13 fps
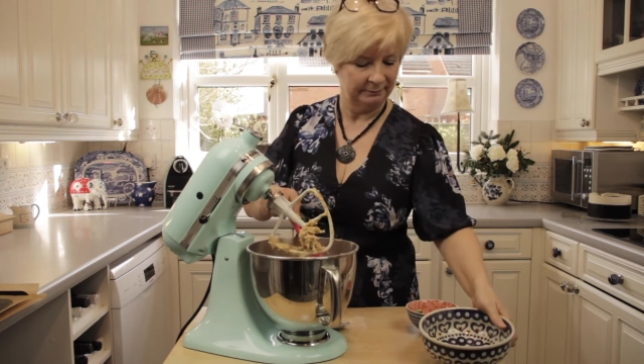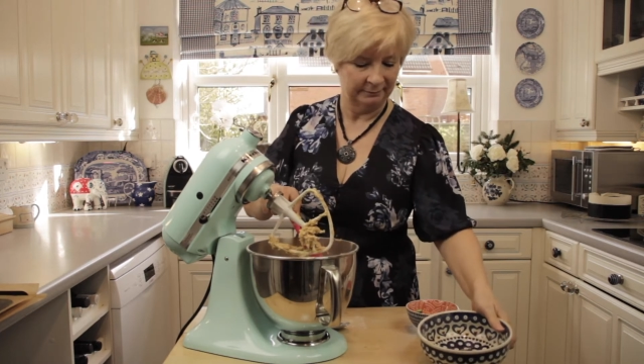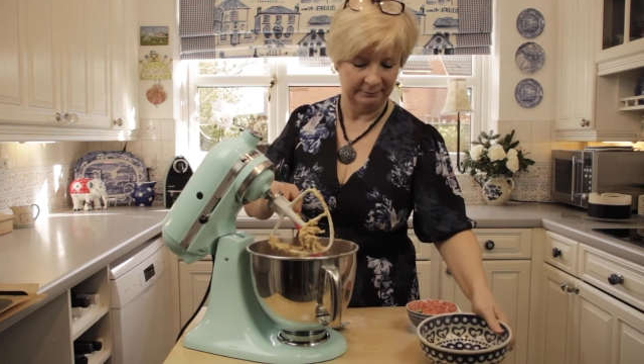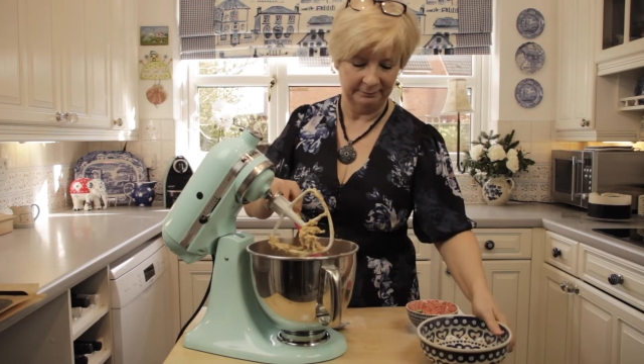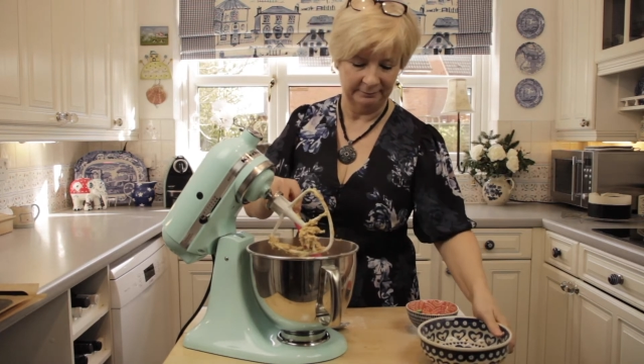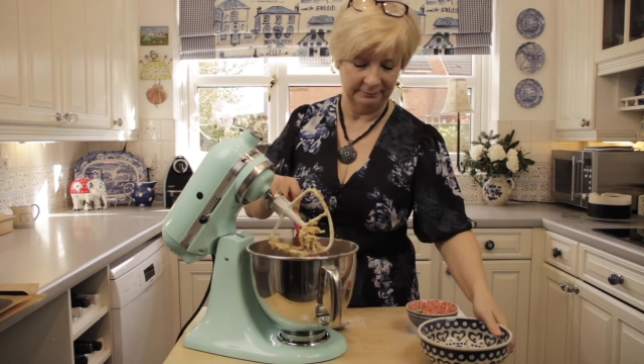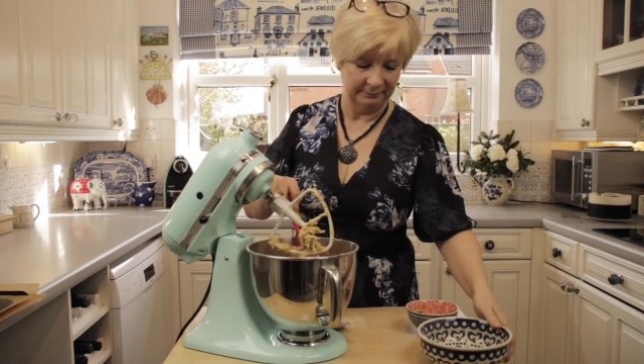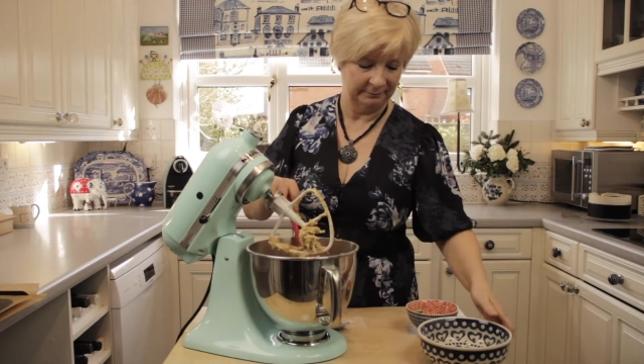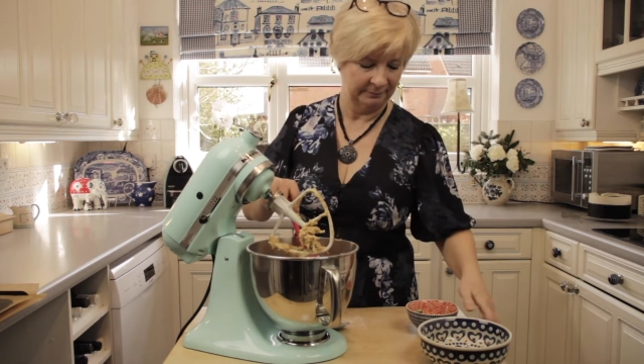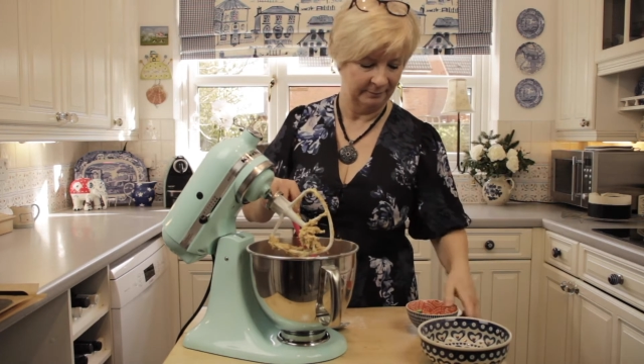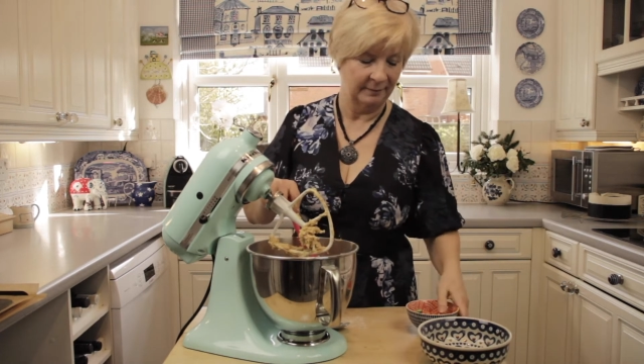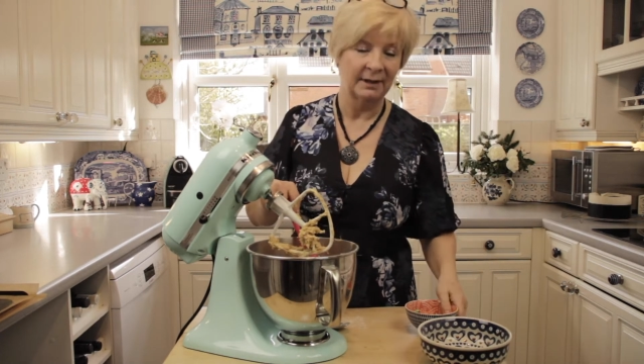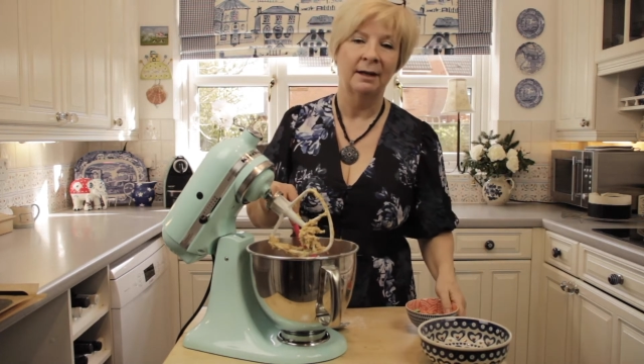
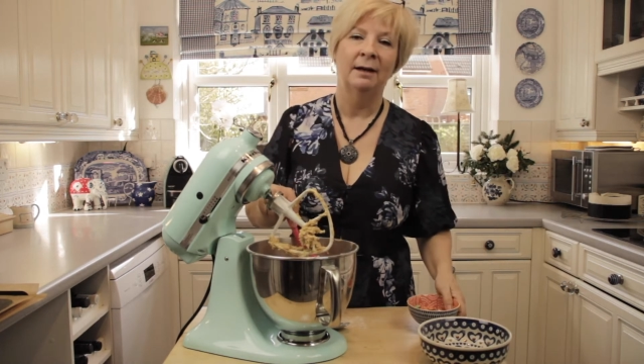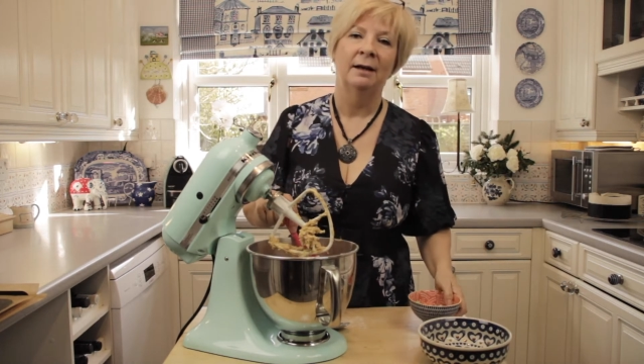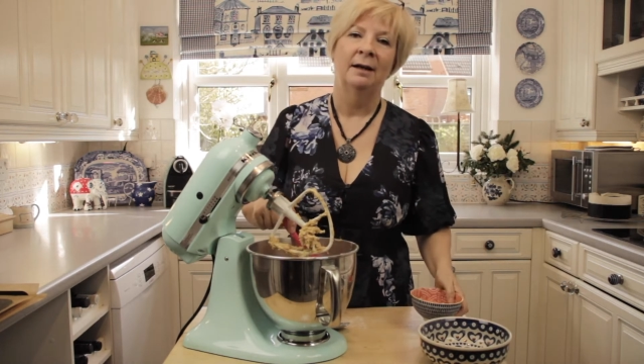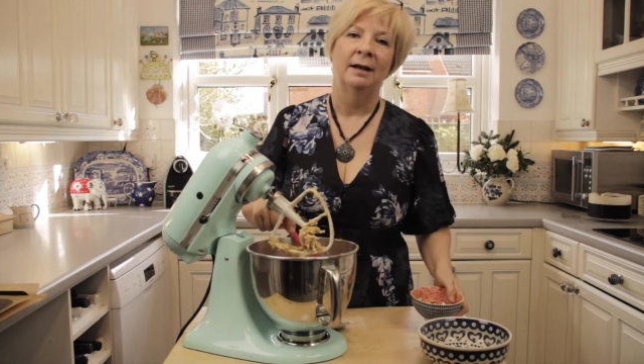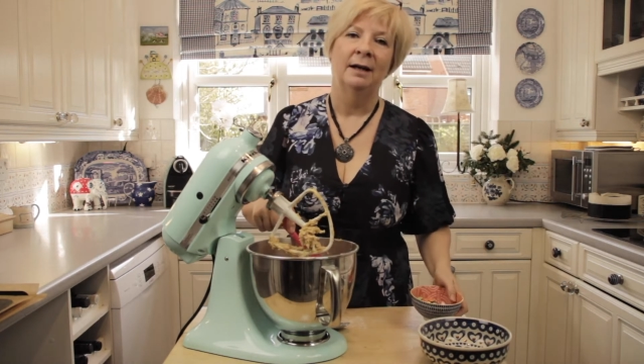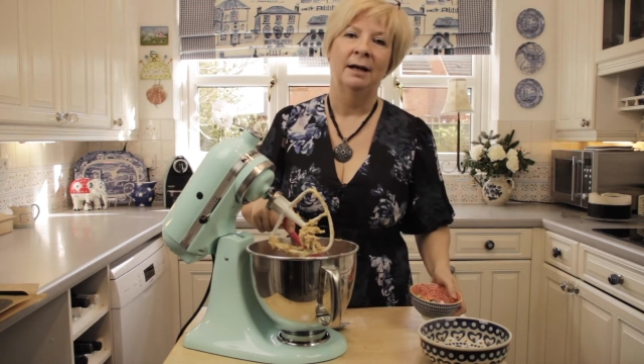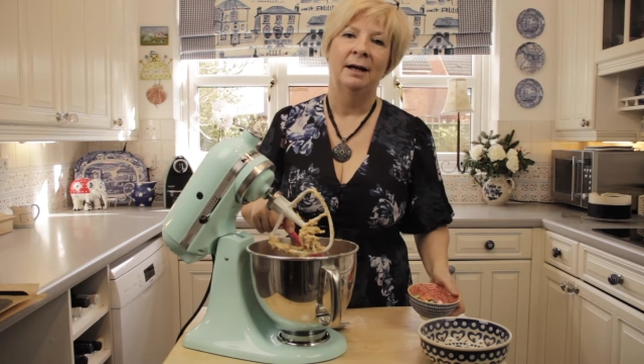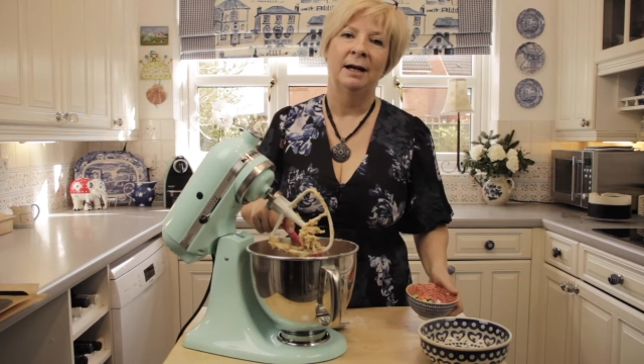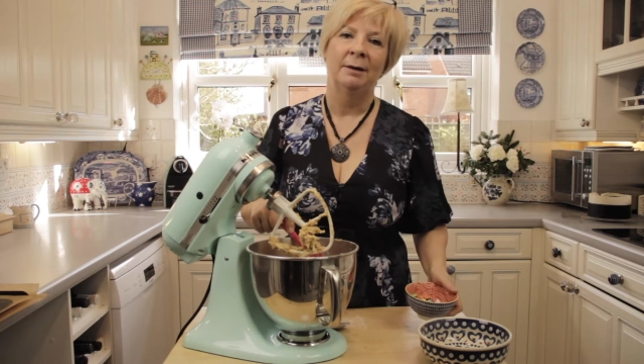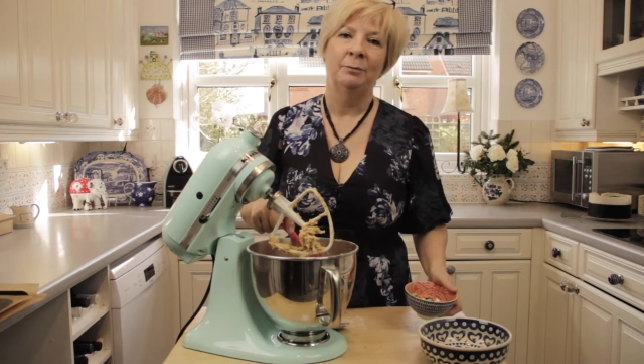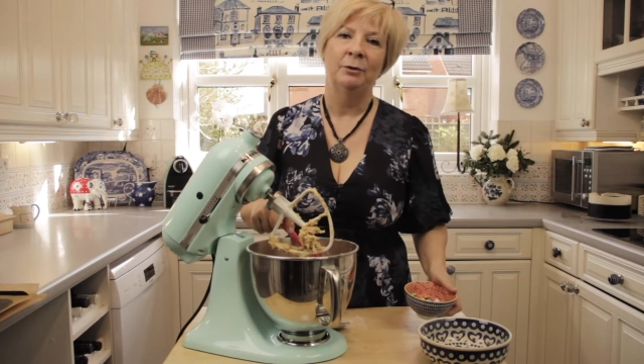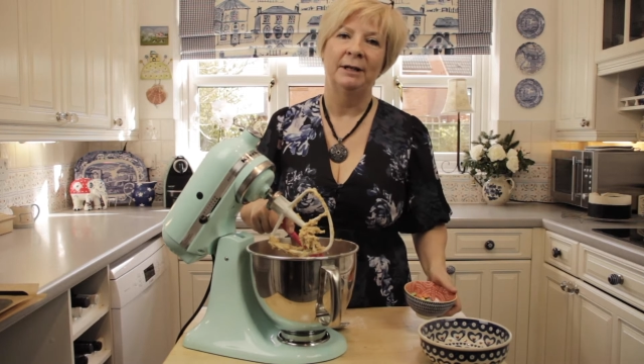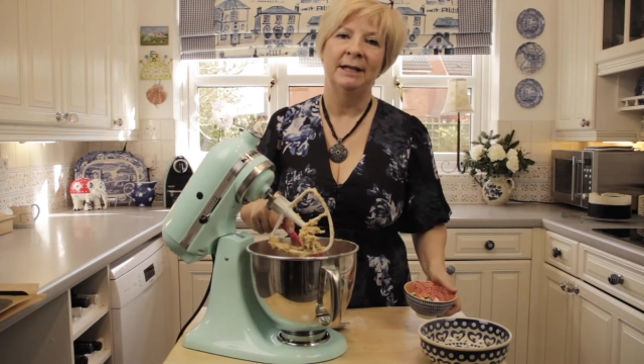
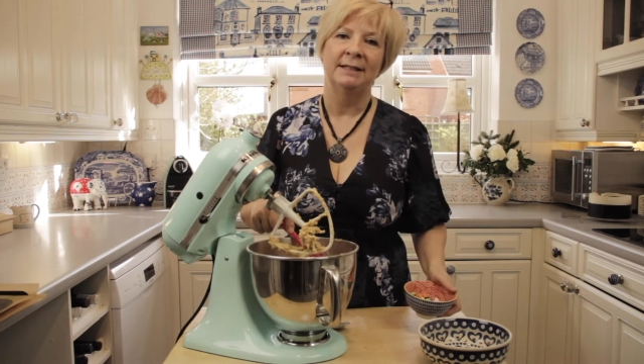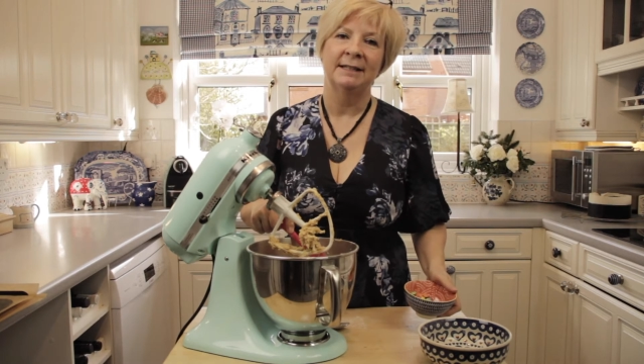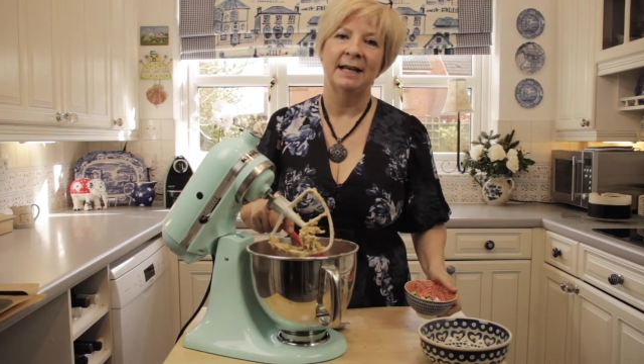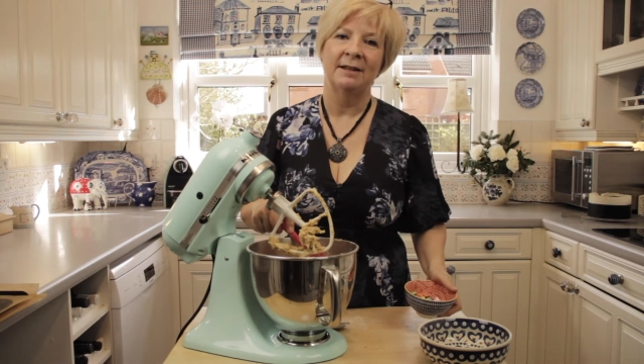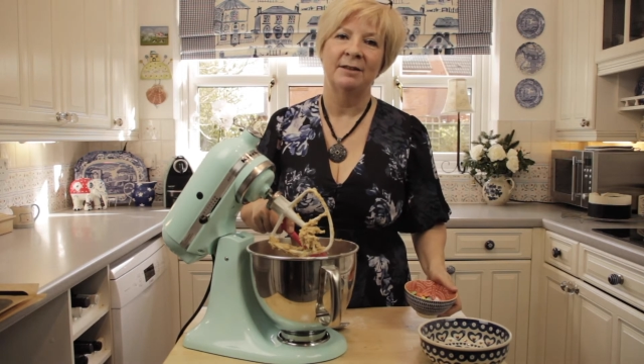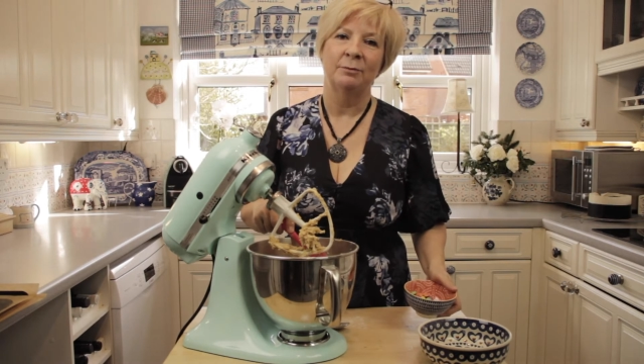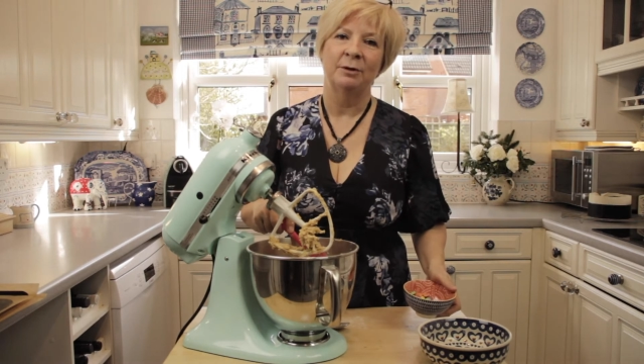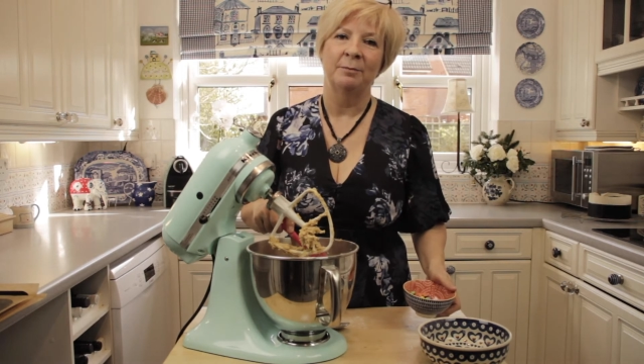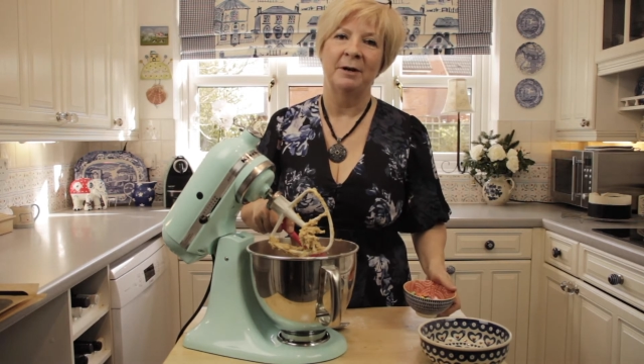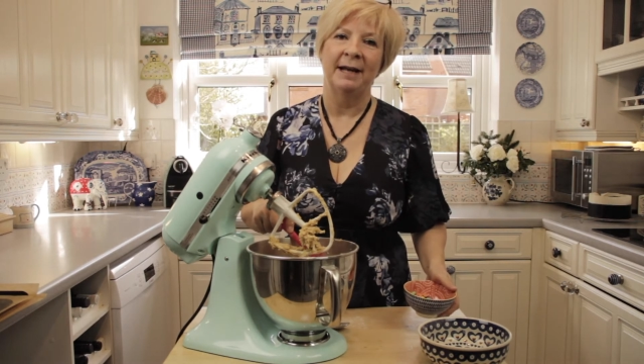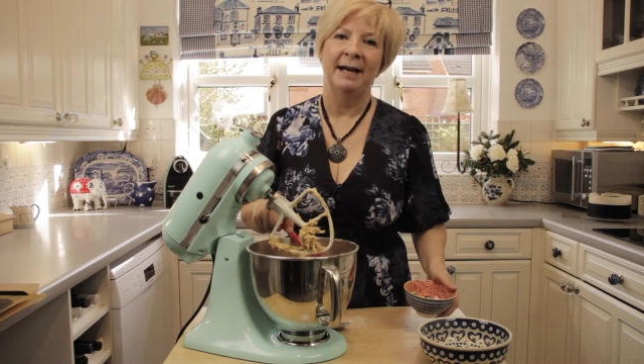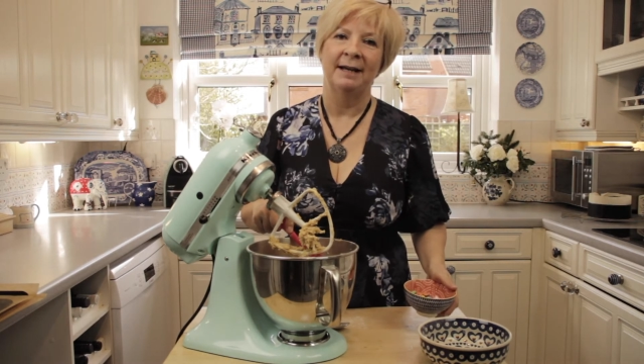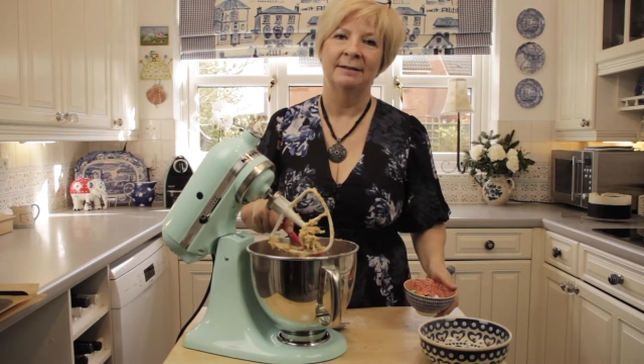and bring it together with my
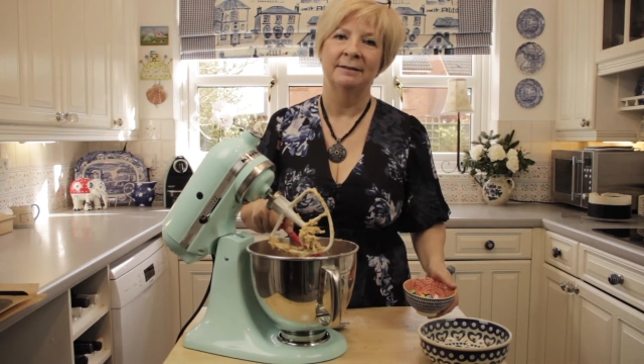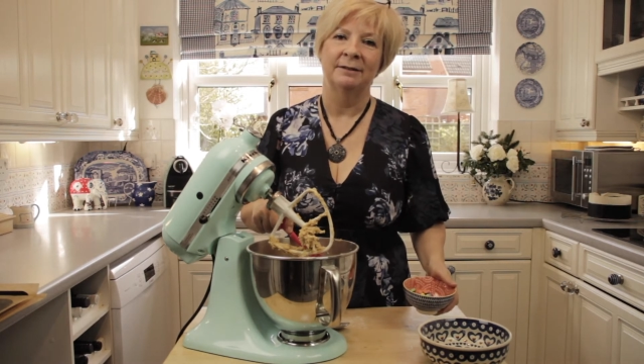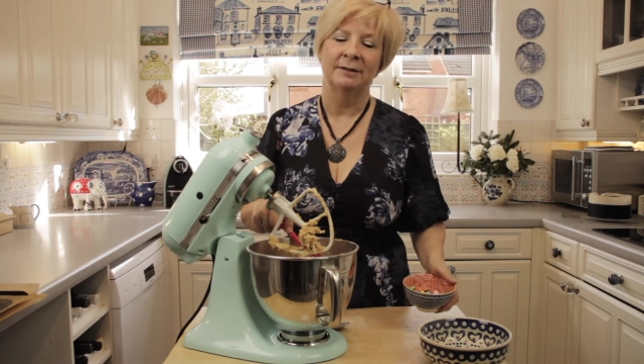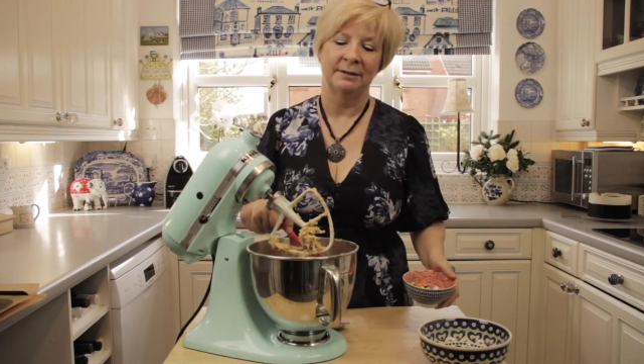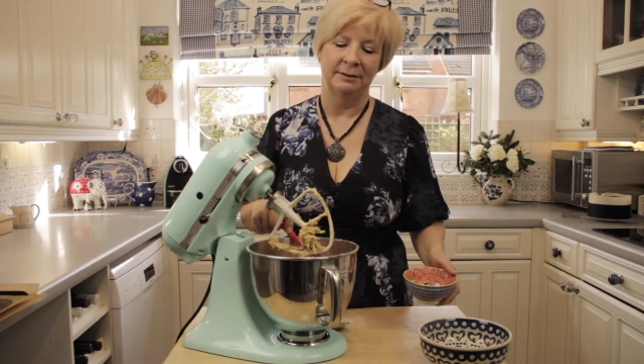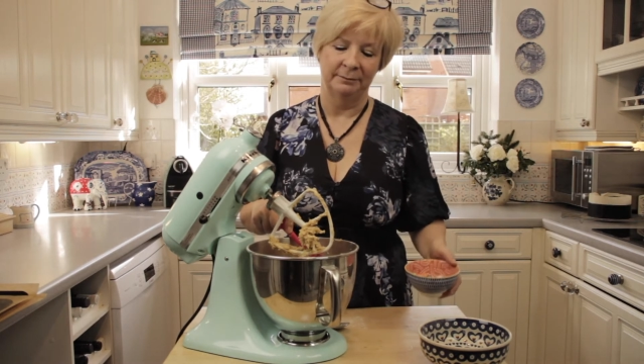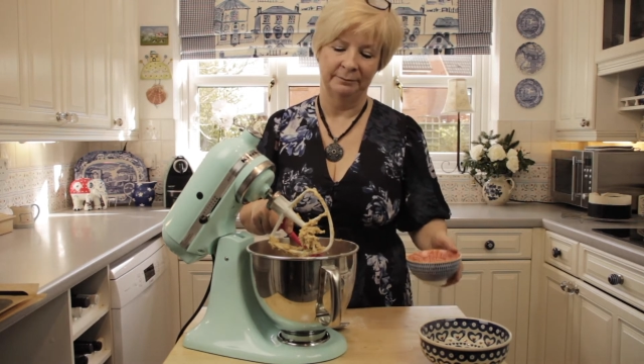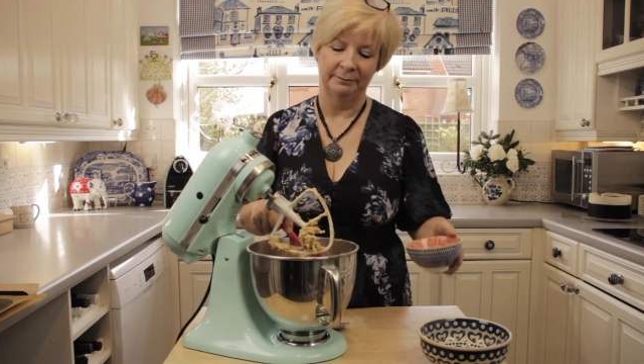hands.